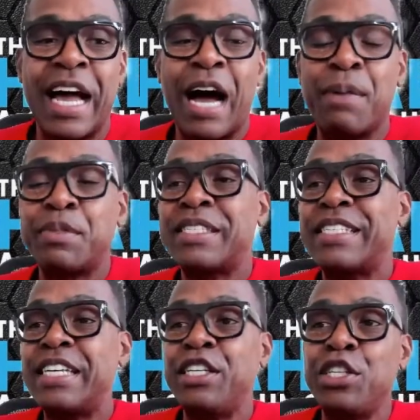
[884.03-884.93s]
I'm
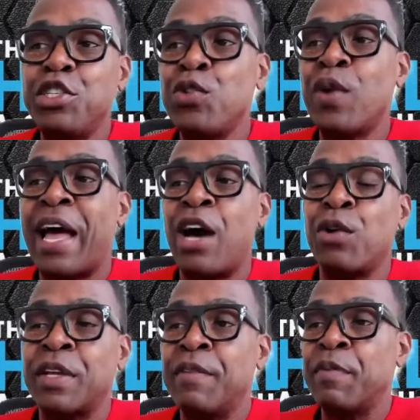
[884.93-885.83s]
sending you
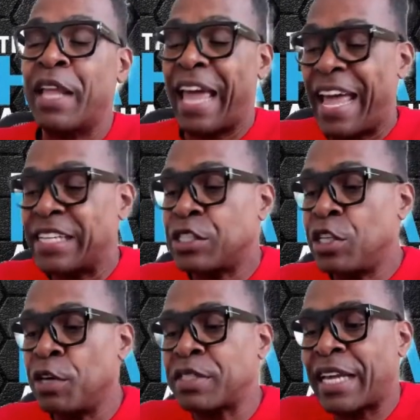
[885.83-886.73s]
out as doves.